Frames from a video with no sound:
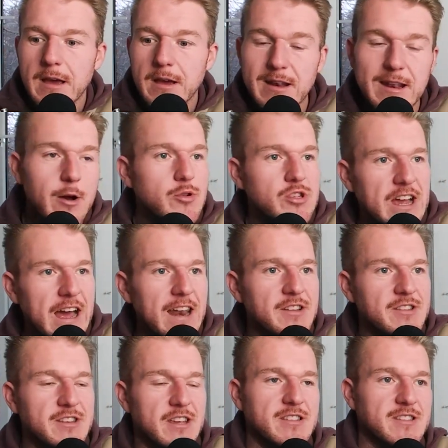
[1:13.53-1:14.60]
little
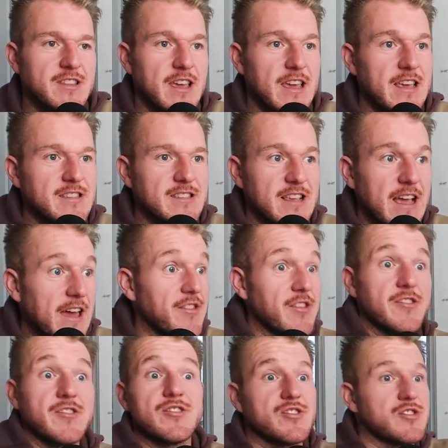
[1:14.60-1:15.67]
challenges that he's set
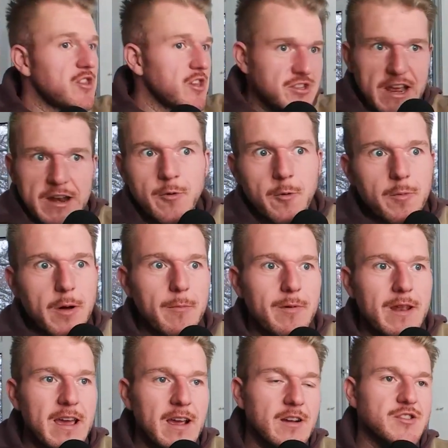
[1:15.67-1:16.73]
the general
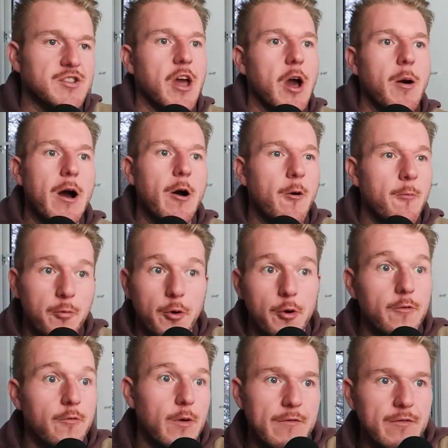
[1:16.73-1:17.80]
public to go out and
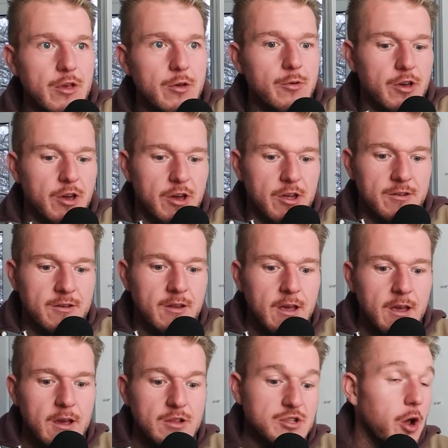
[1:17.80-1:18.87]
prove whether you can
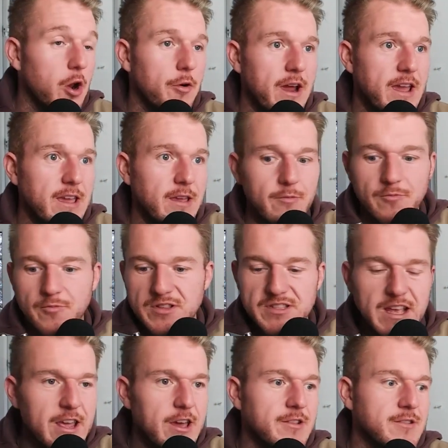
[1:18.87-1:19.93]
tolerate
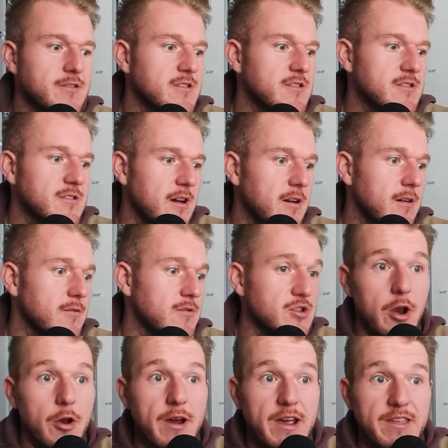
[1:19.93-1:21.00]
resilience,
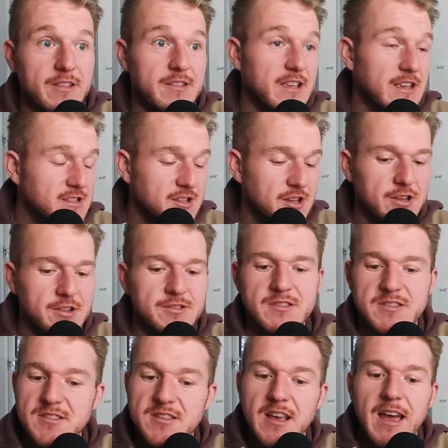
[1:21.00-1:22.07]
tolerate the
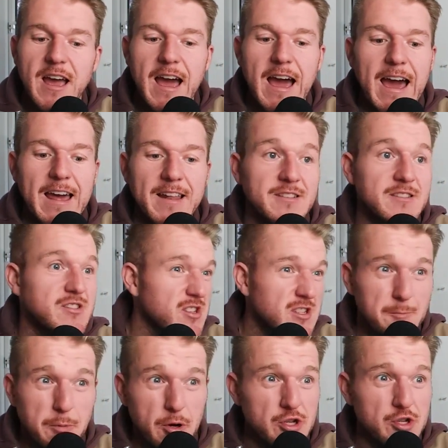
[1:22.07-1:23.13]
distance, and
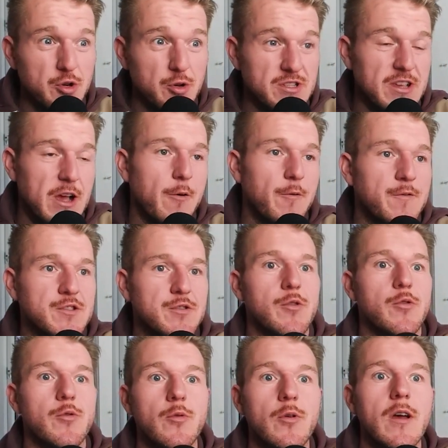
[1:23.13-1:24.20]
just push yourself
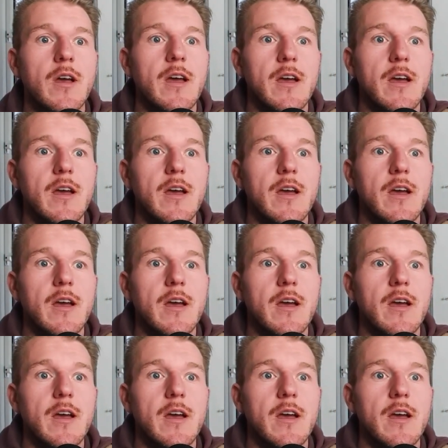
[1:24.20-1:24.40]
to